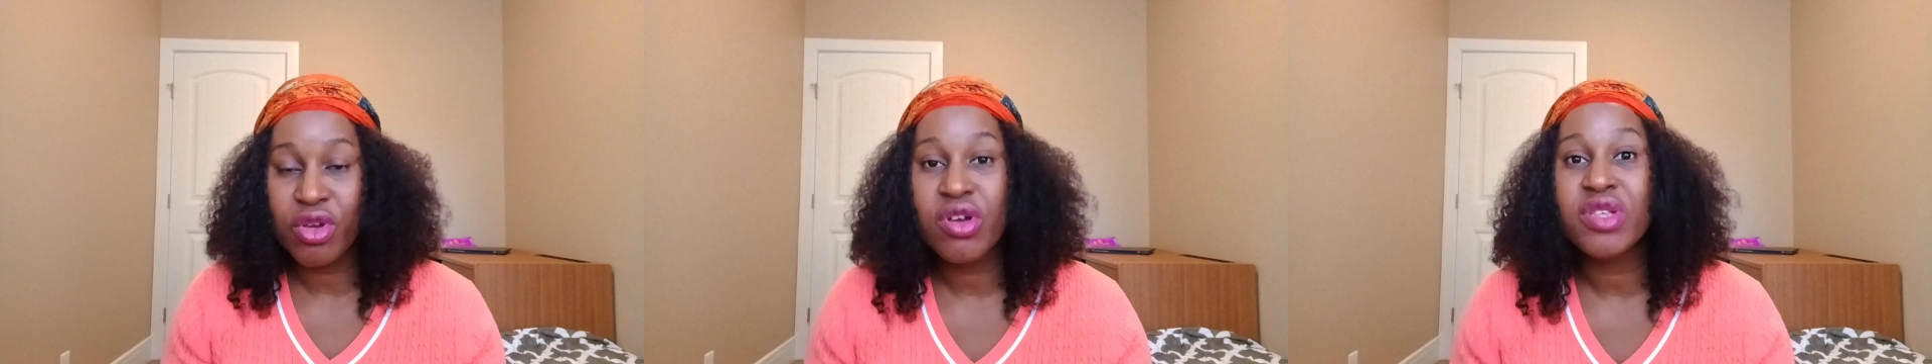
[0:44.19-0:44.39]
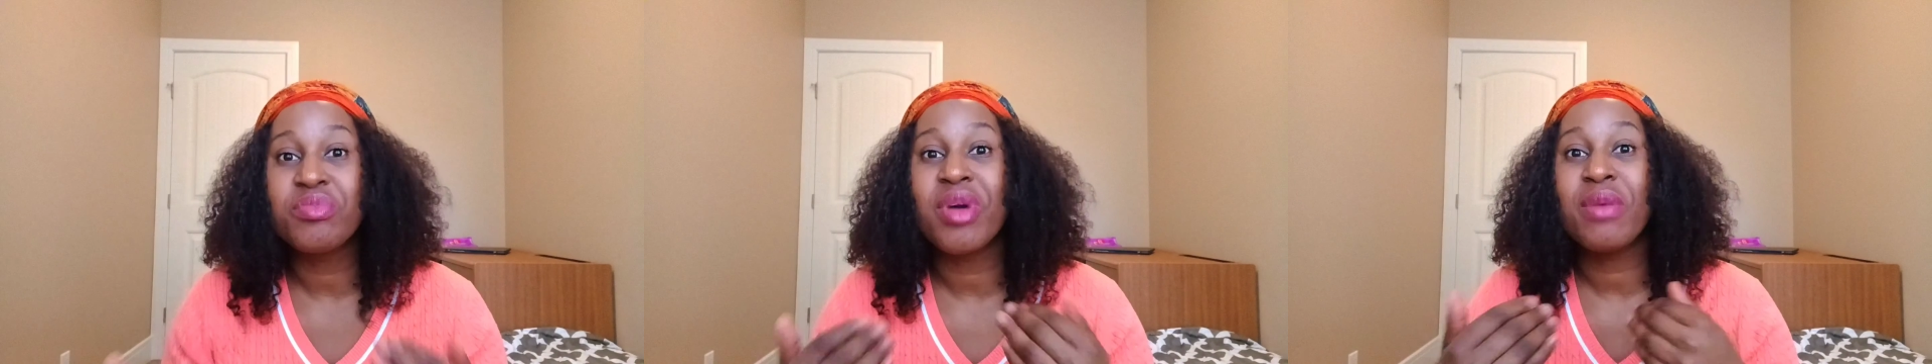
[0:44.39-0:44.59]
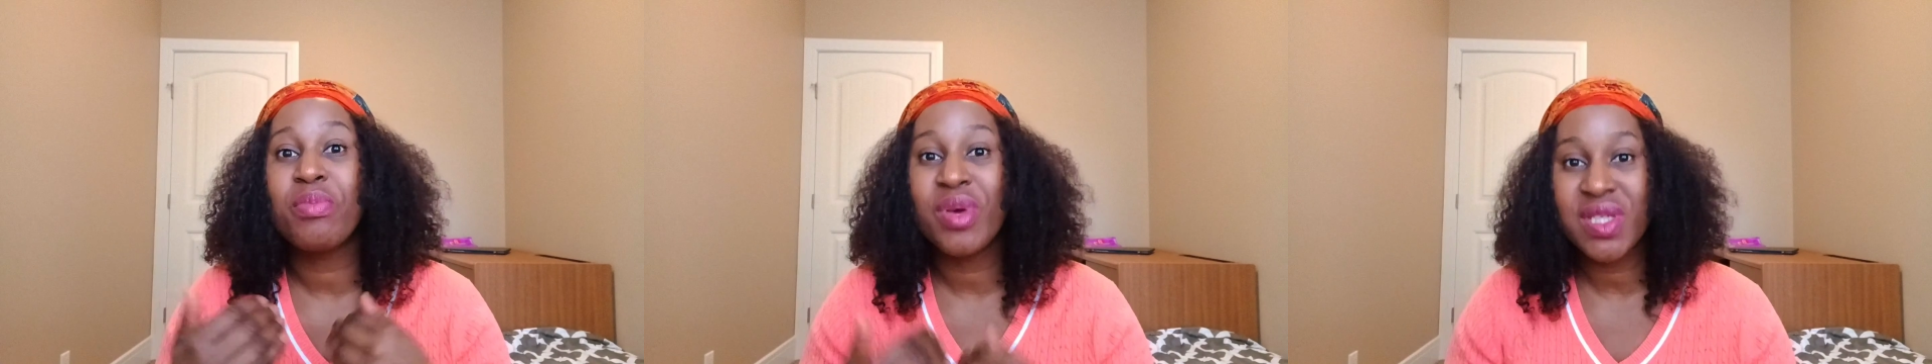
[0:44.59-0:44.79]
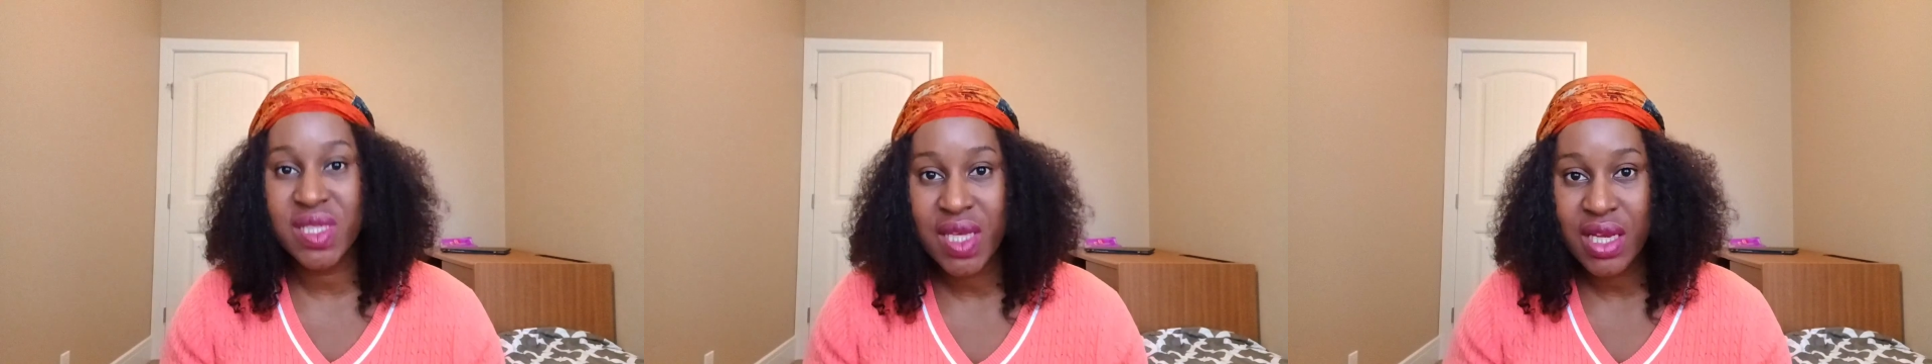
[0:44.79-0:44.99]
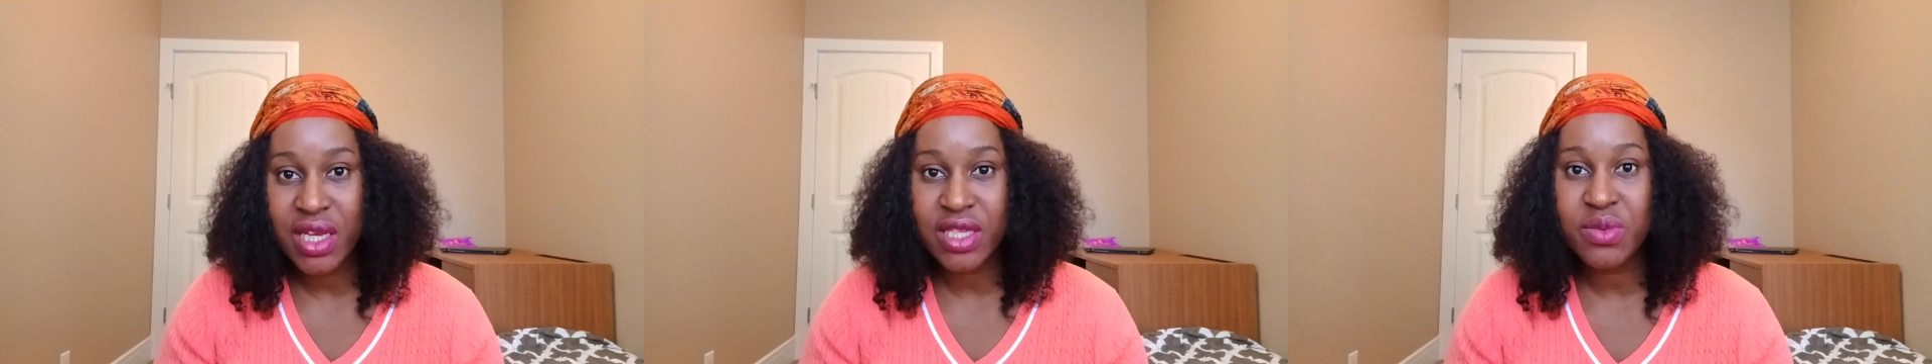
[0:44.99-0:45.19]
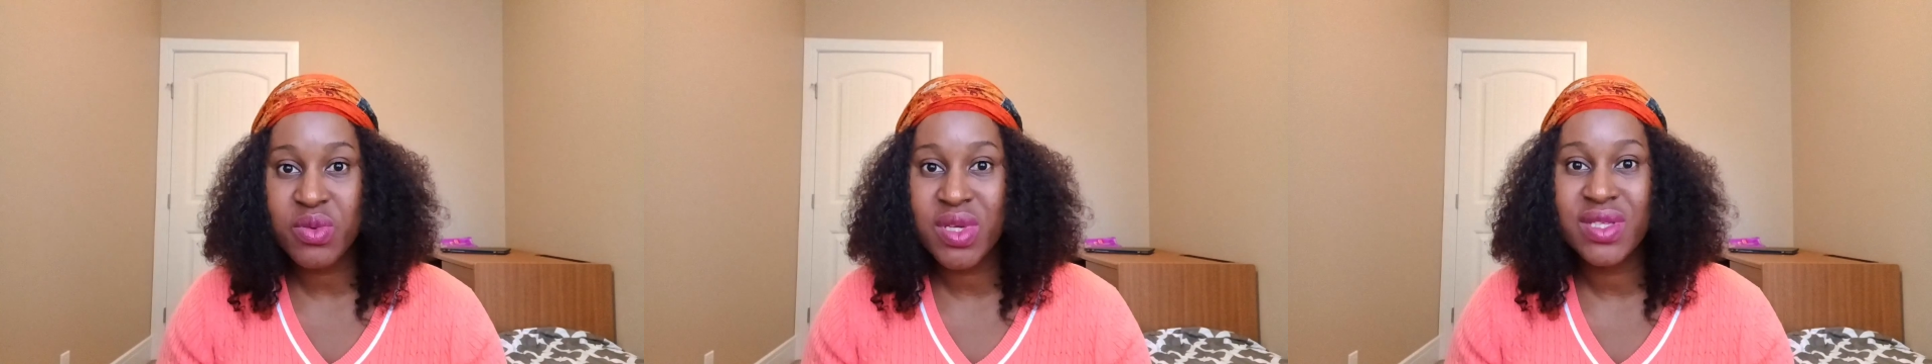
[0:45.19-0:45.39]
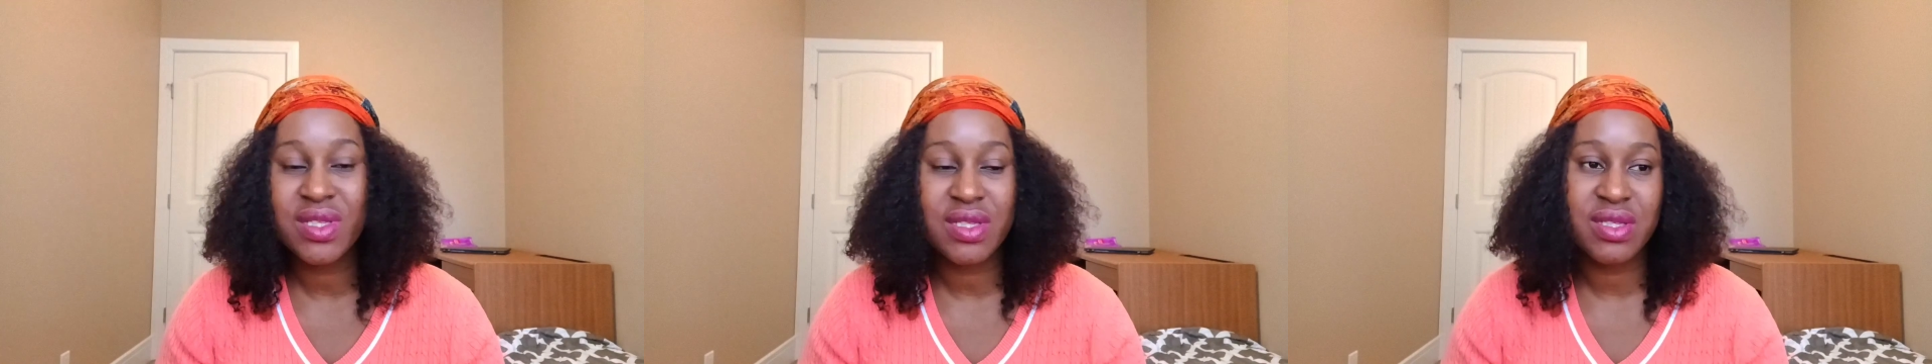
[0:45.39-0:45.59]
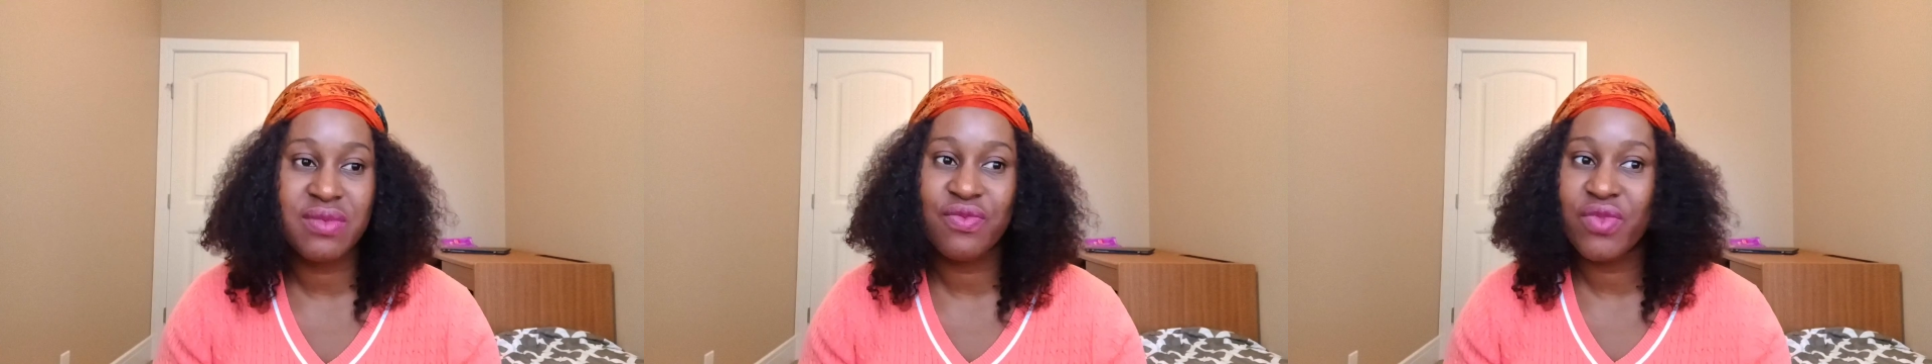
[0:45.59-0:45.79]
because my personal experience is